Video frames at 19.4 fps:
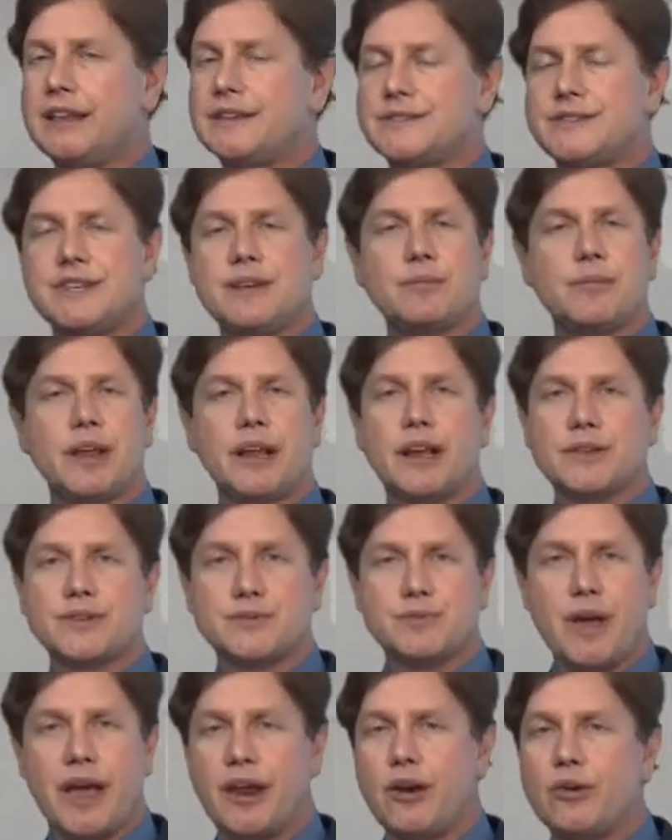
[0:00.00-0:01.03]
It seemed like
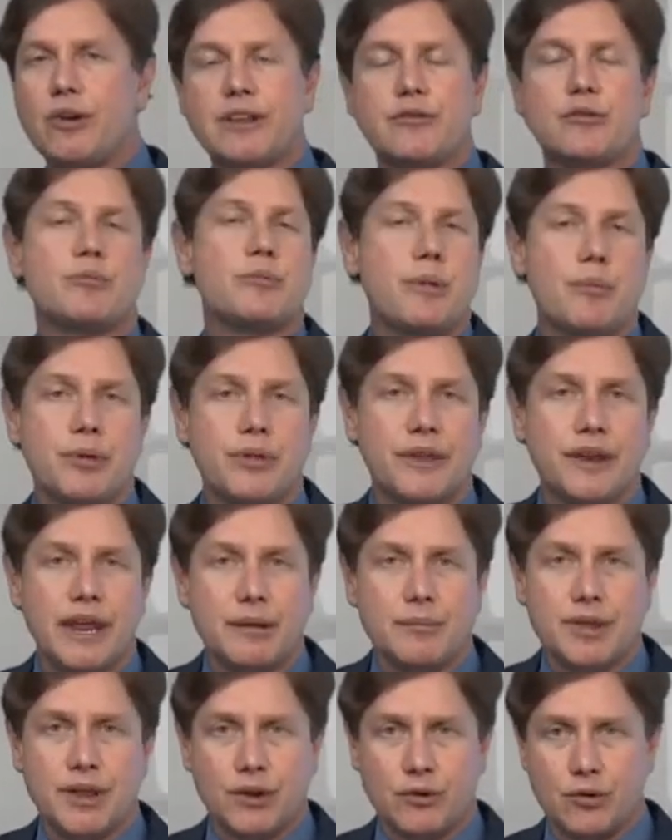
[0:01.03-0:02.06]
a, I don't even remember the
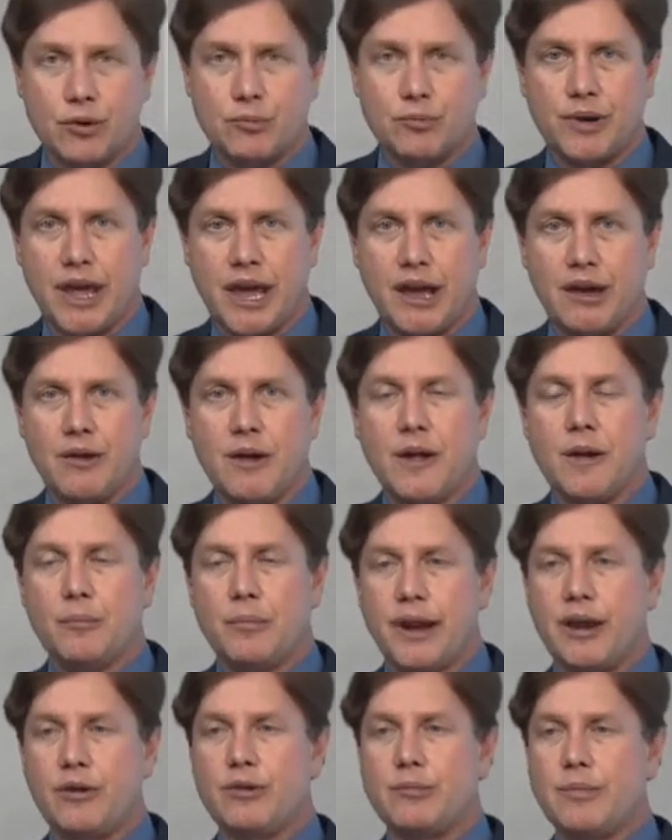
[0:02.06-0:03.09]
name of the group now,
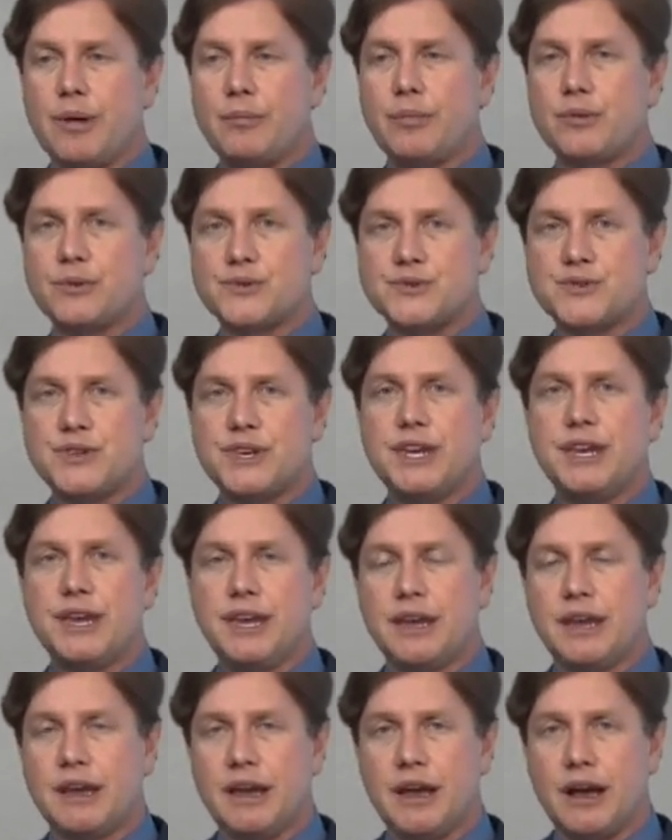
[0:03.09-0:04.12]
but I remember
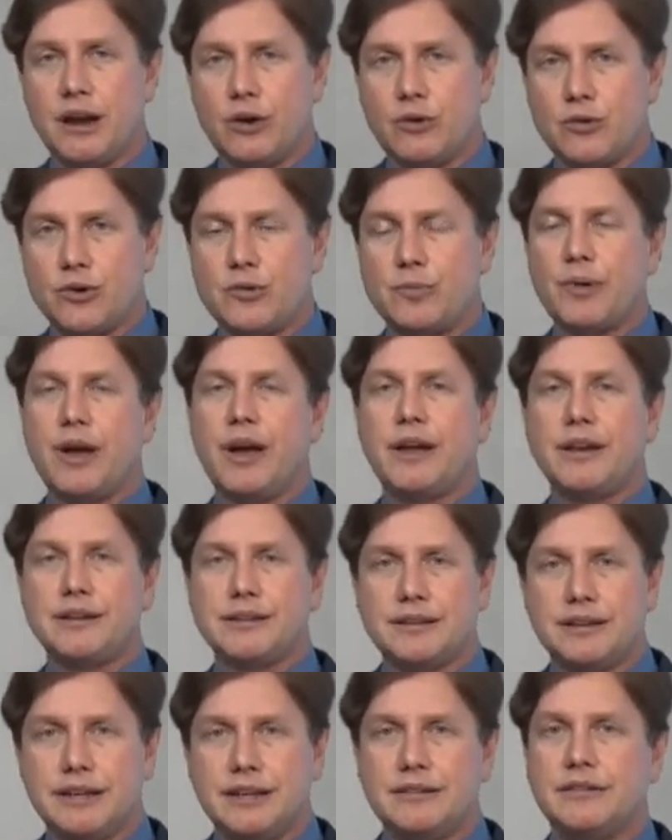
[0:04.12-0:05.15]
seeing a group
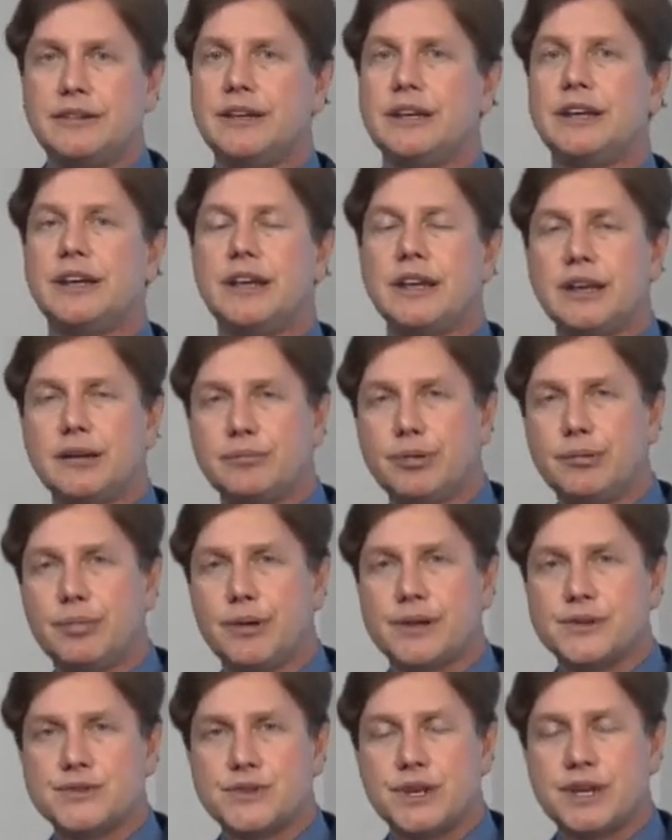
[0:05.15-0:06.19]
on TV getting
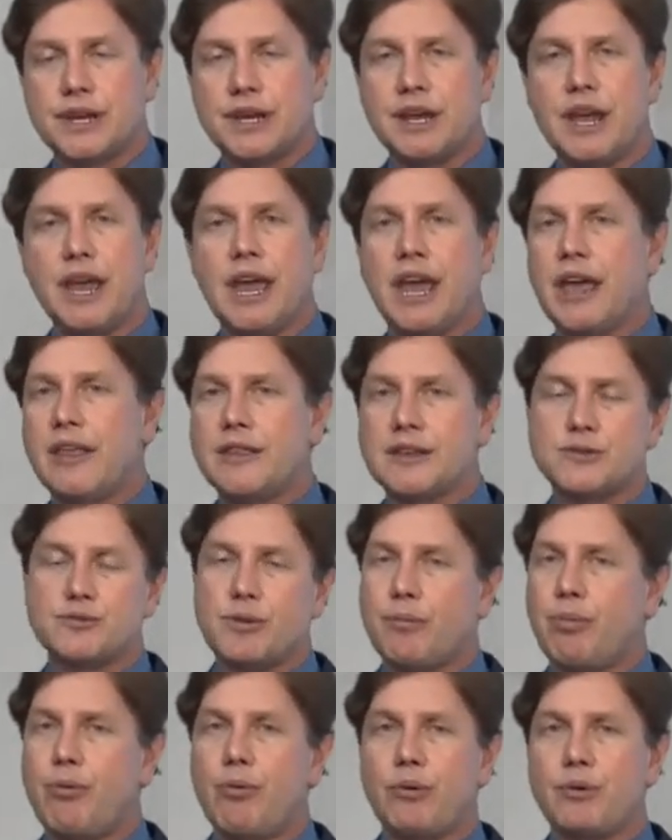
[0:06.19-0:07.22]
publicity, and
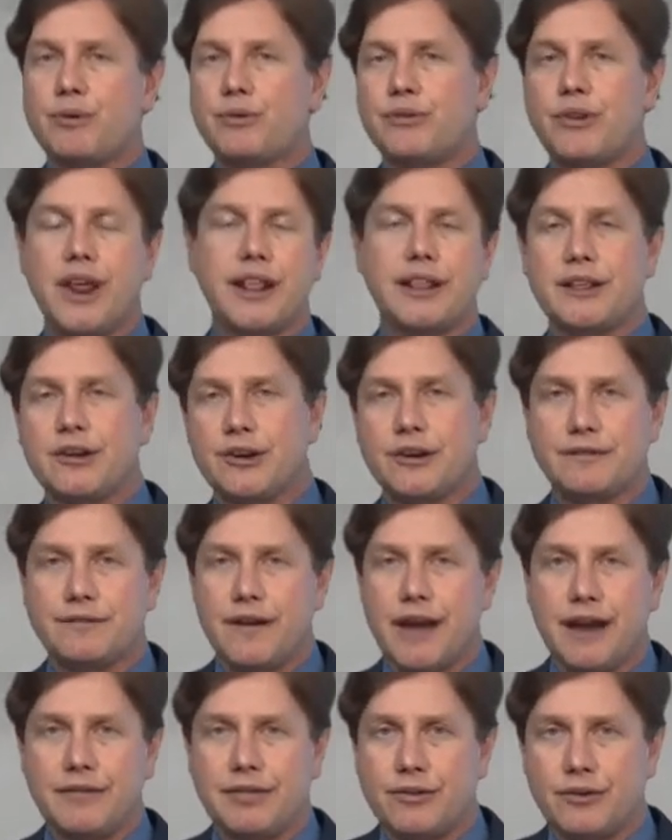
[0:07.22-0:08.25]
this reporter standing there
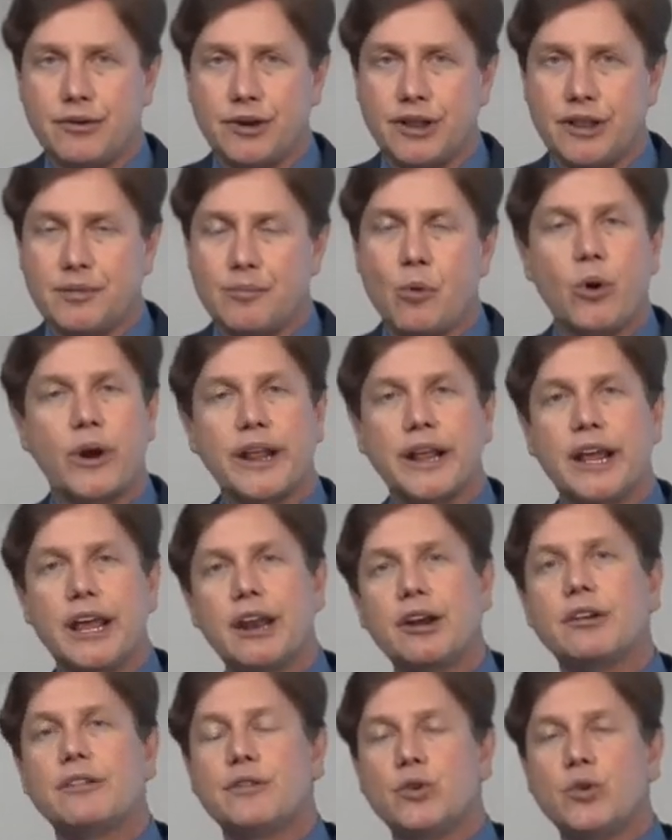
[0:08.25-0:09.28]
at 5:30 in the morning
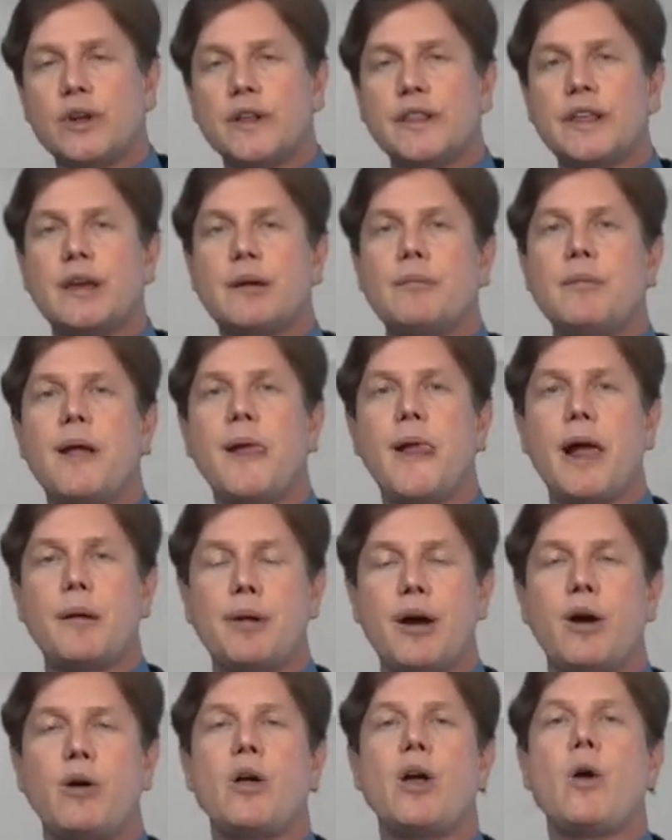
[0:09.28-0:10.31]
interviewing them
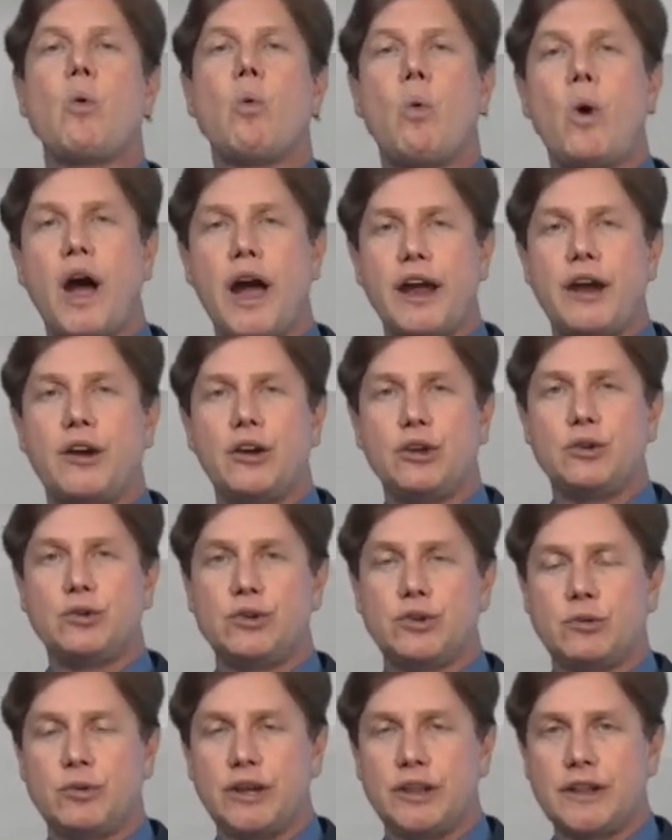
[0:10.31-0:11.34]
about why are
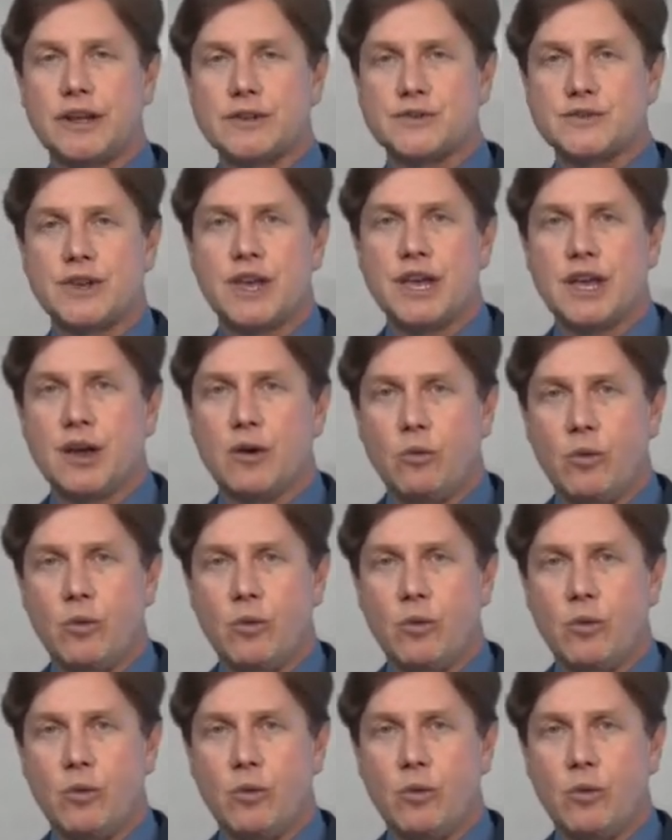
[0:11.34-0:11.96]
you doing this?